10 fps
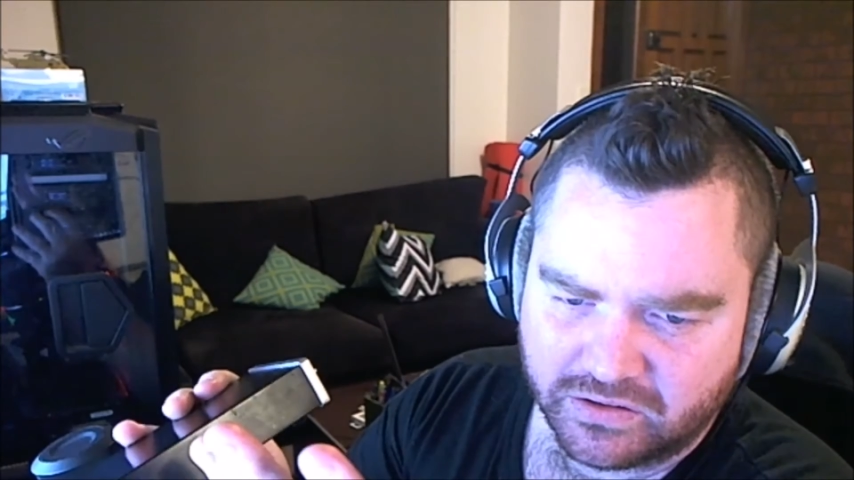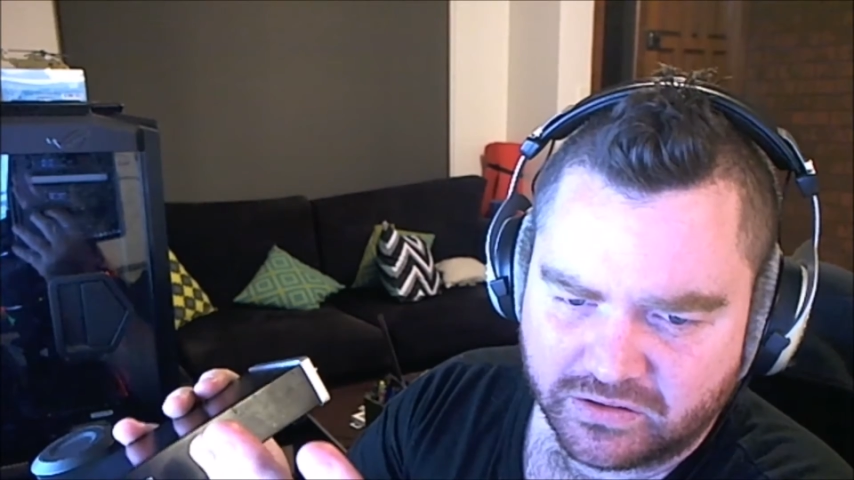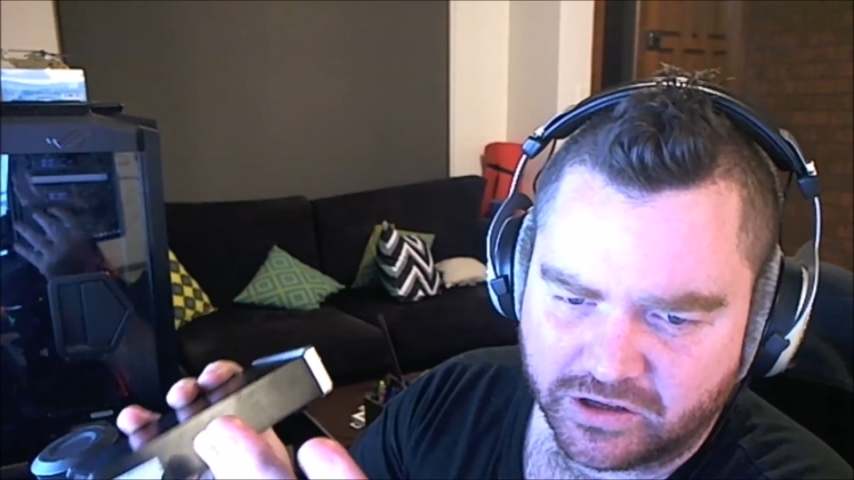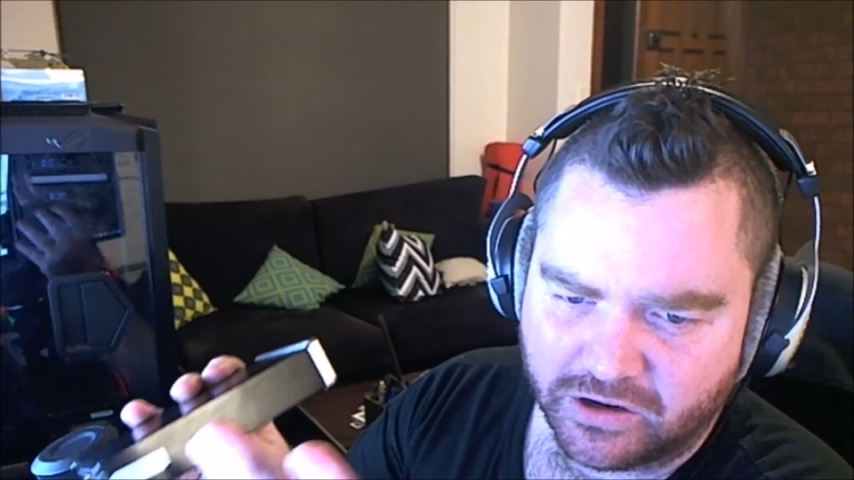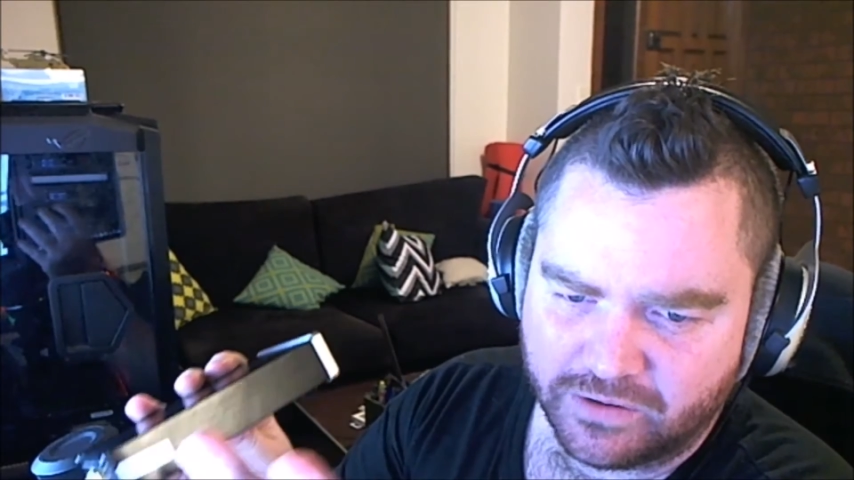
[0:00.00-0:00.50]
you
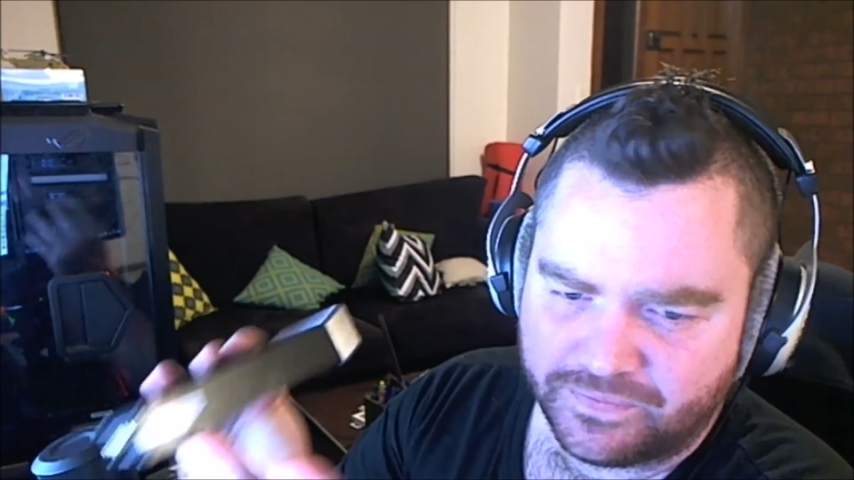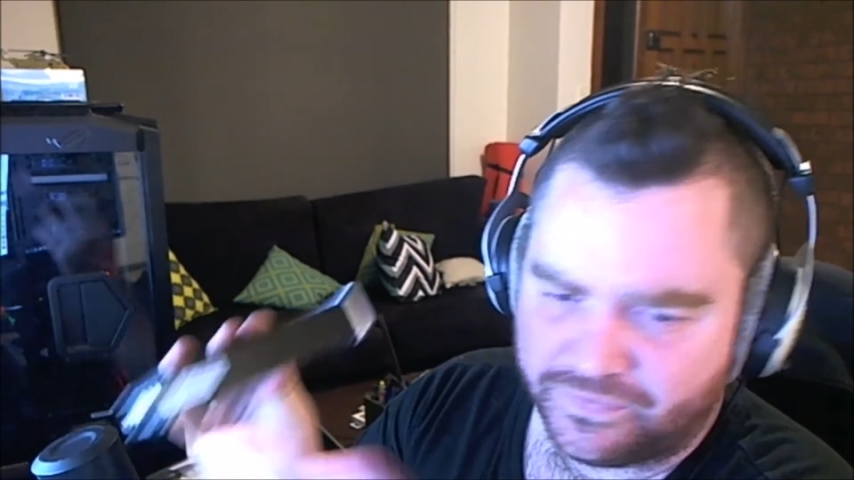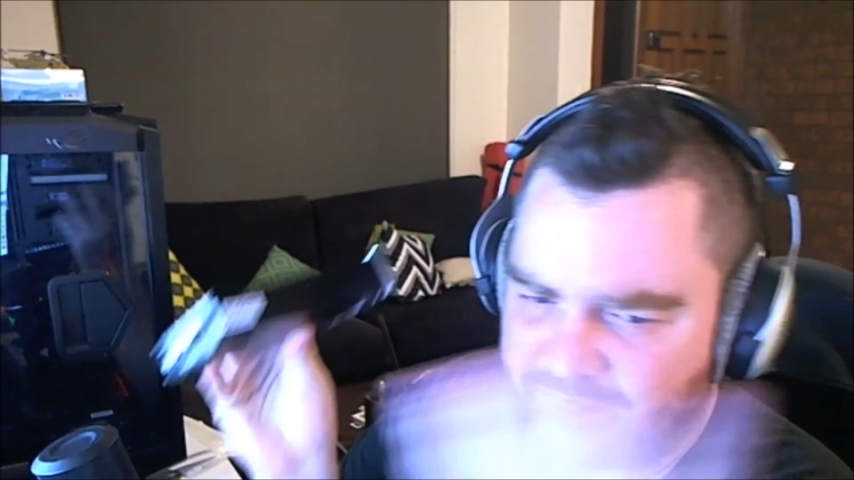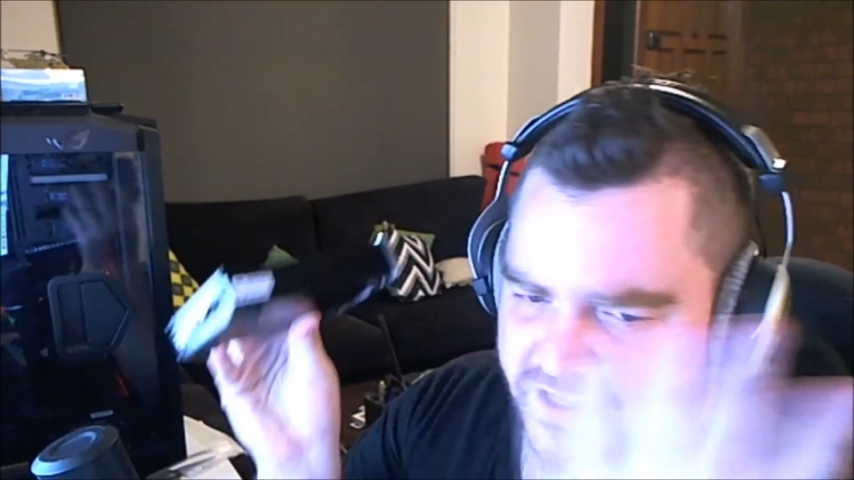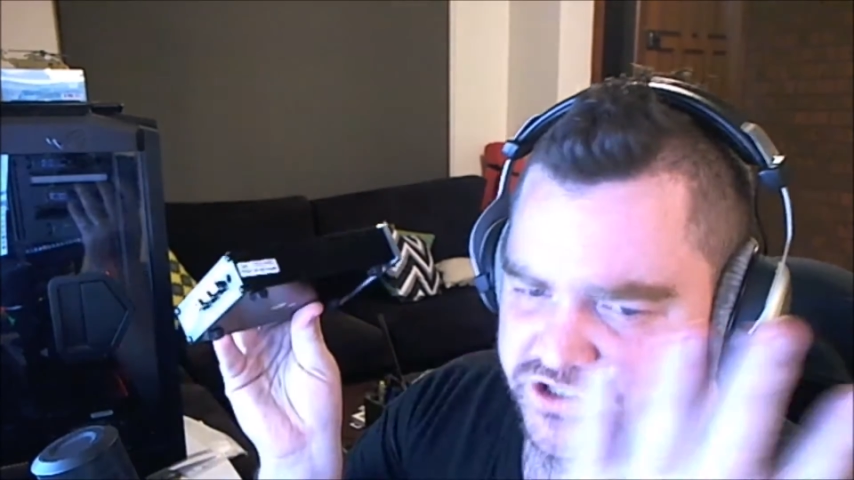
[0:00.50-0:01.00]
know,
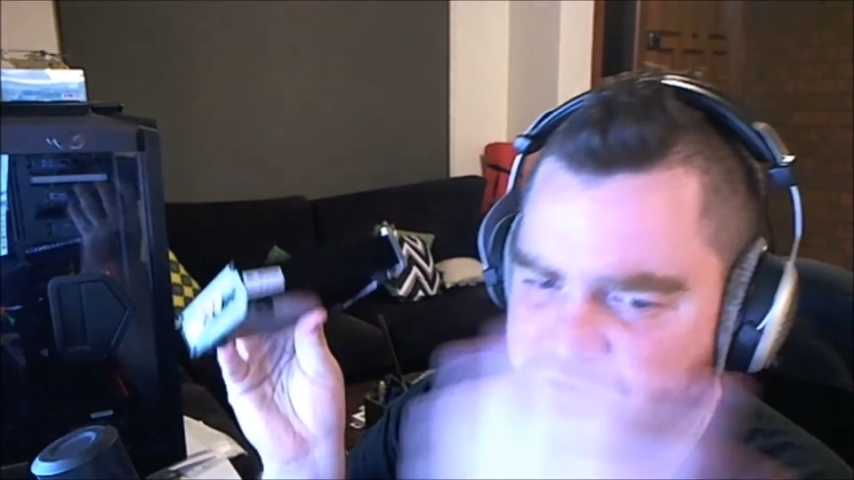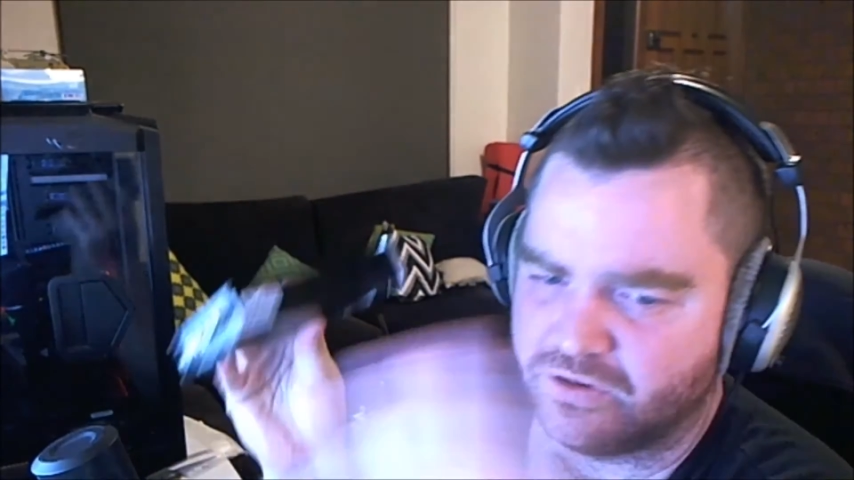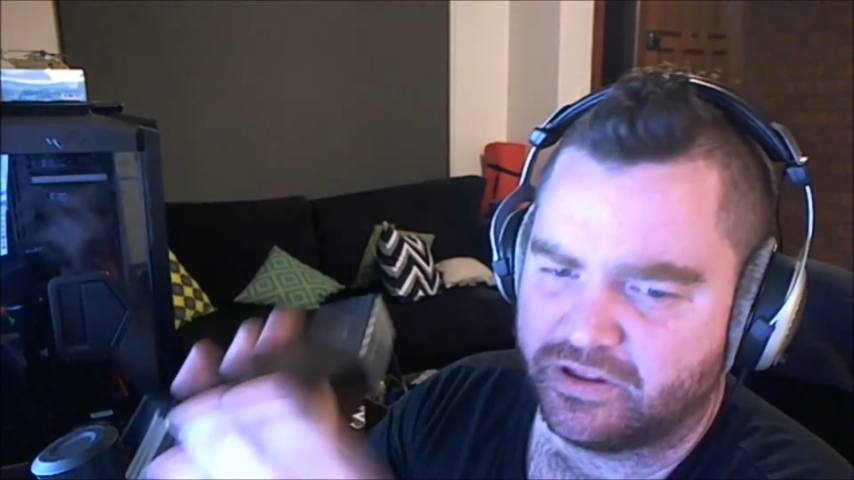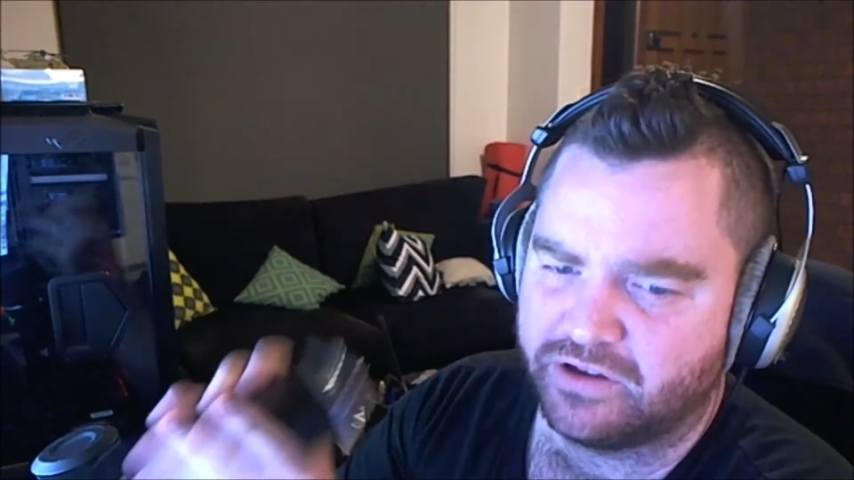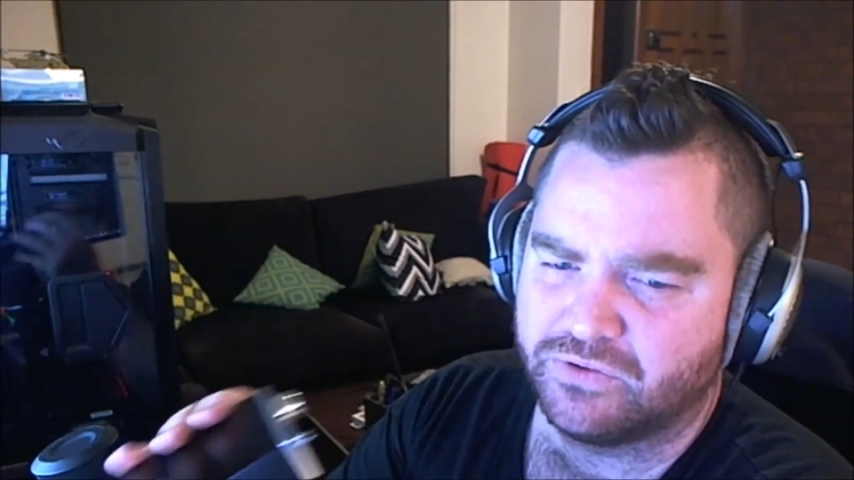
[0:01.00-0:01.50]
that sort of
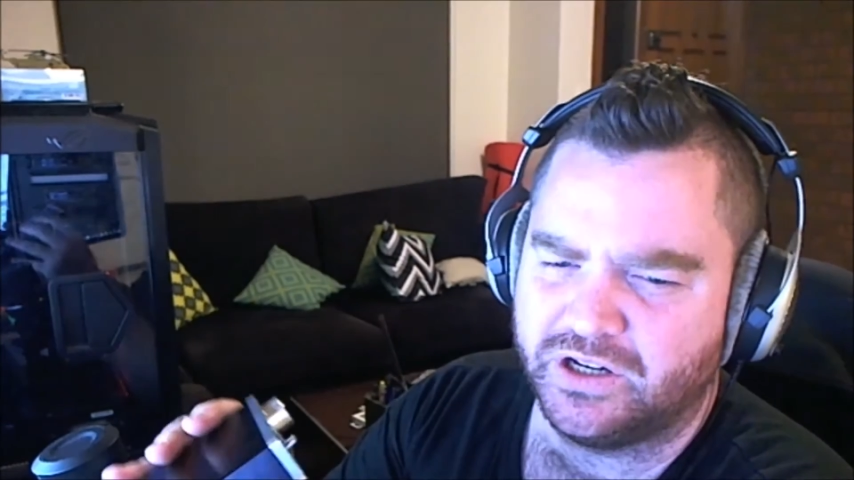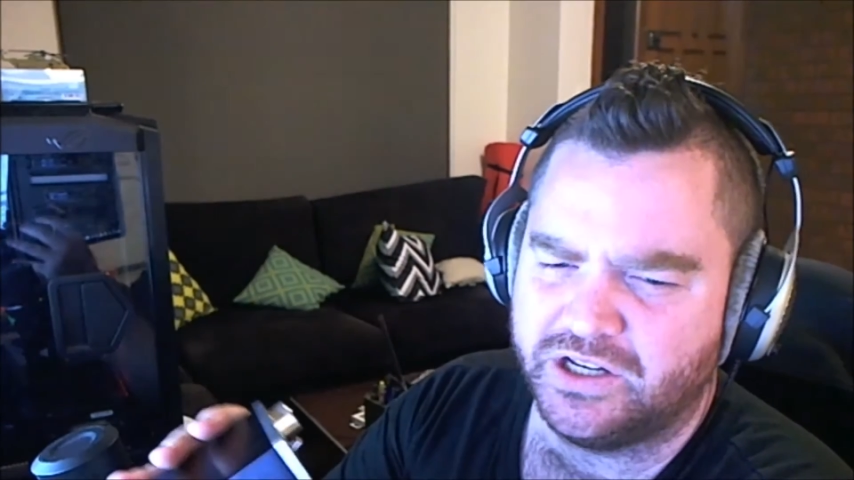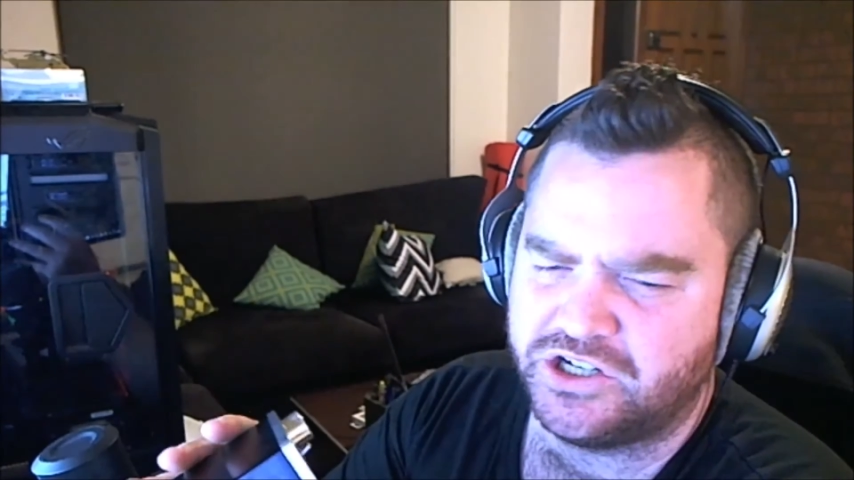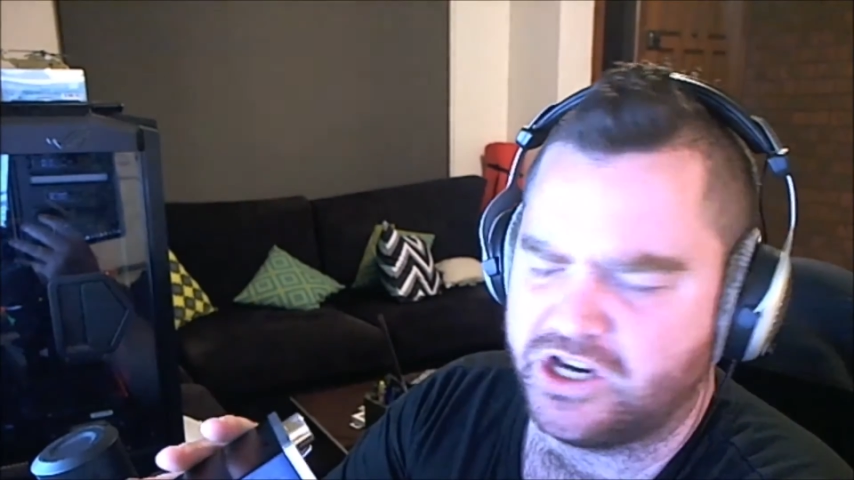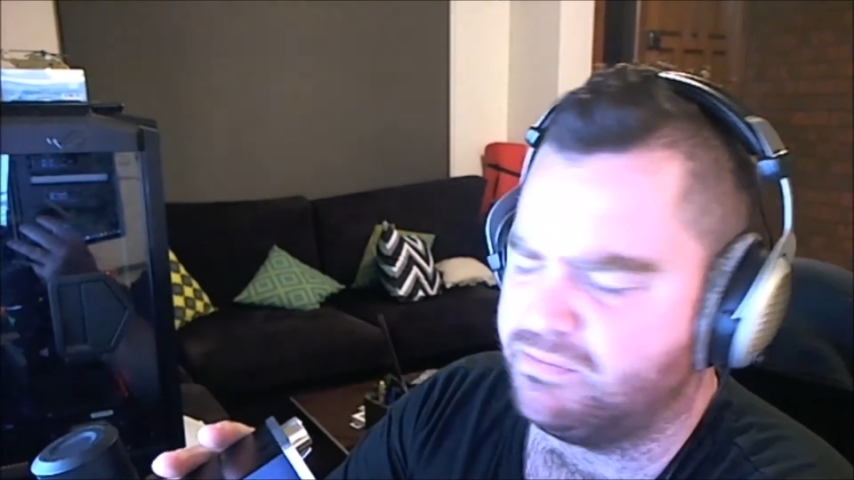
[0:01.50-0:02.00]
thing. Really
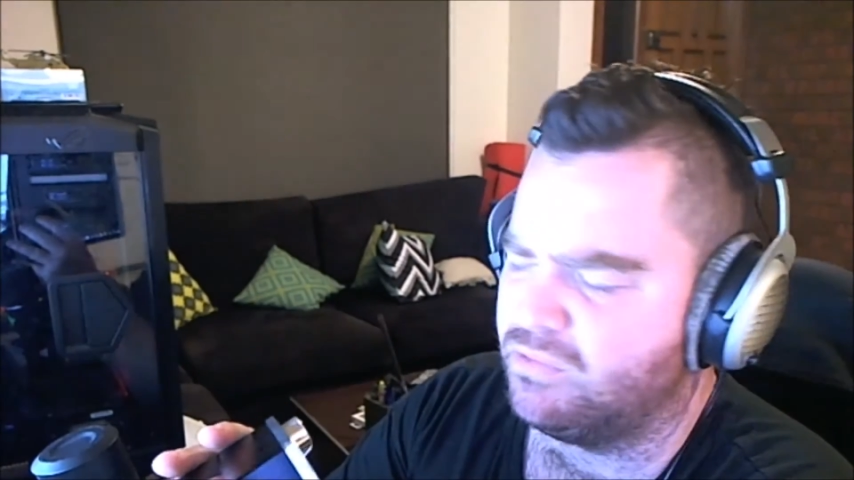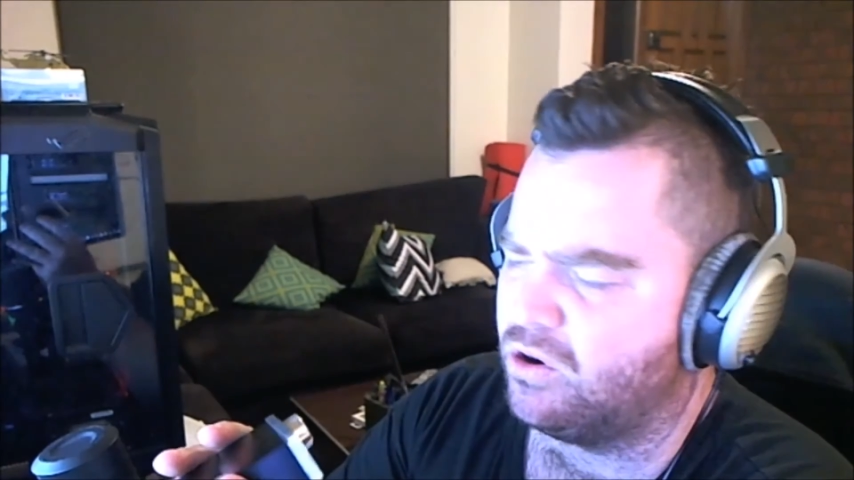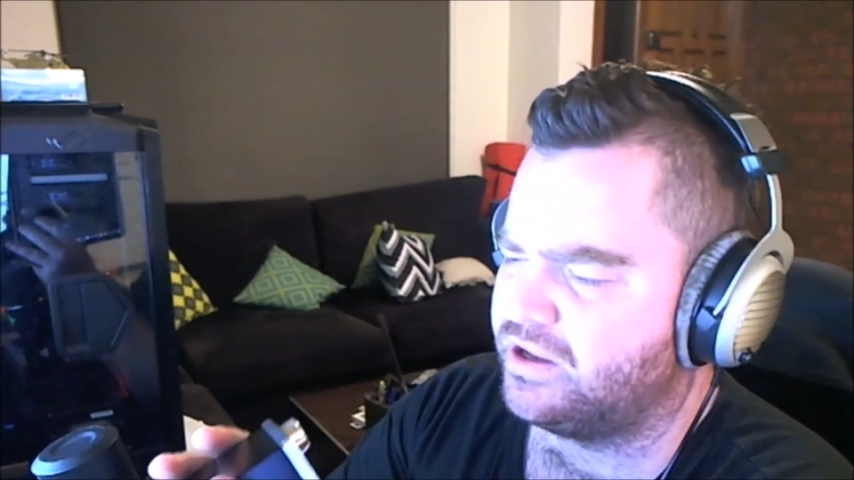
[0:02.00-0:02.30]
cheap mic.